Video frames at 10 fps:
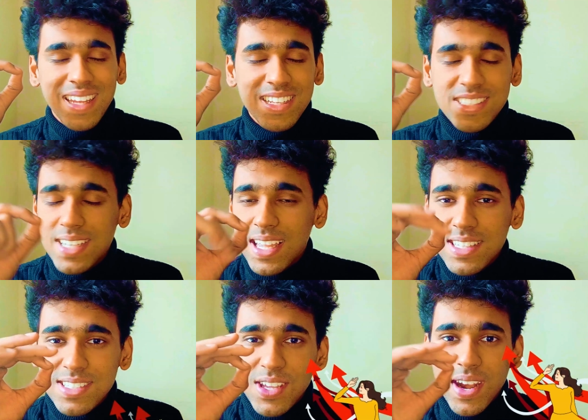it can
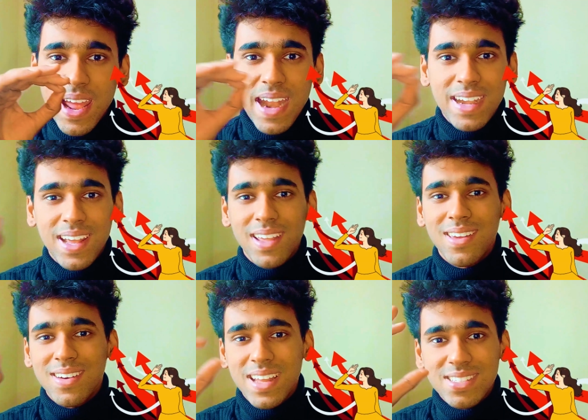change your
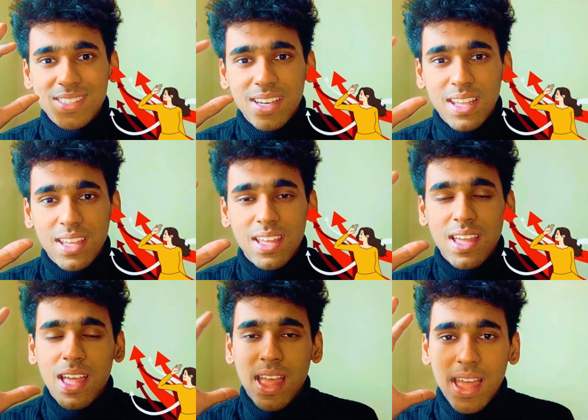entire destiny.
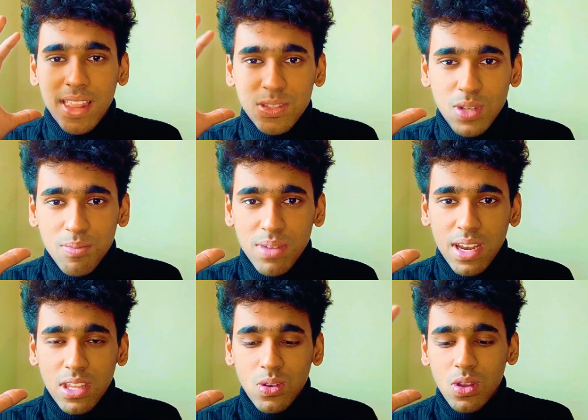And that's what I'm
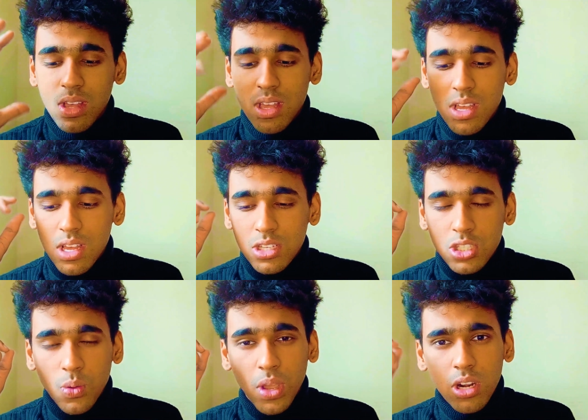telling you.
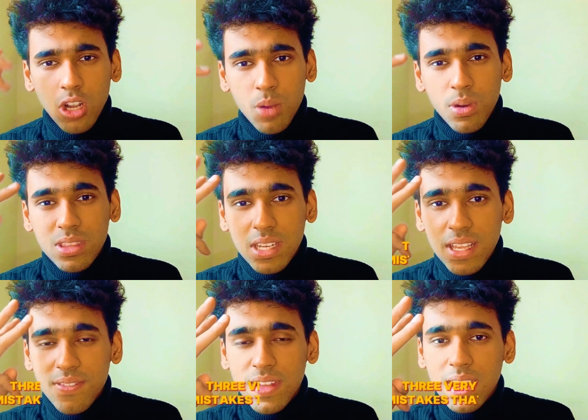So we're going to talk about
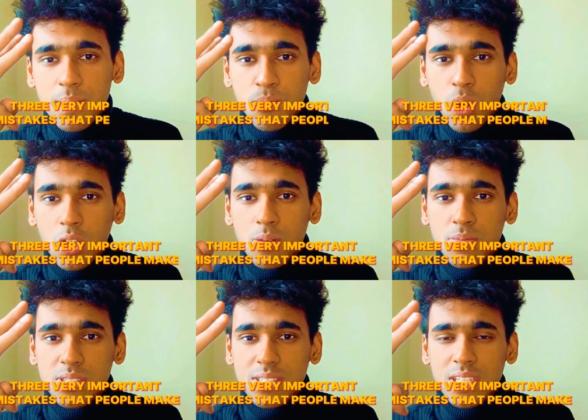three very
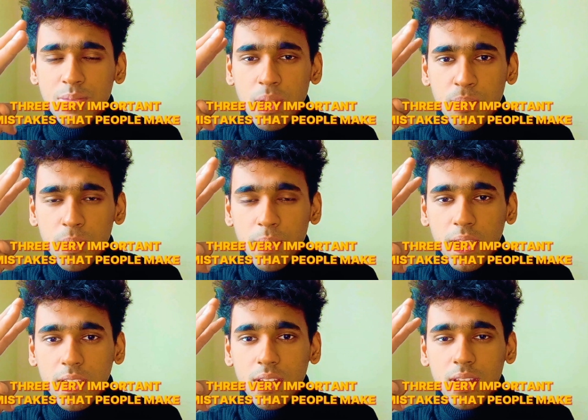important mistakes that people make.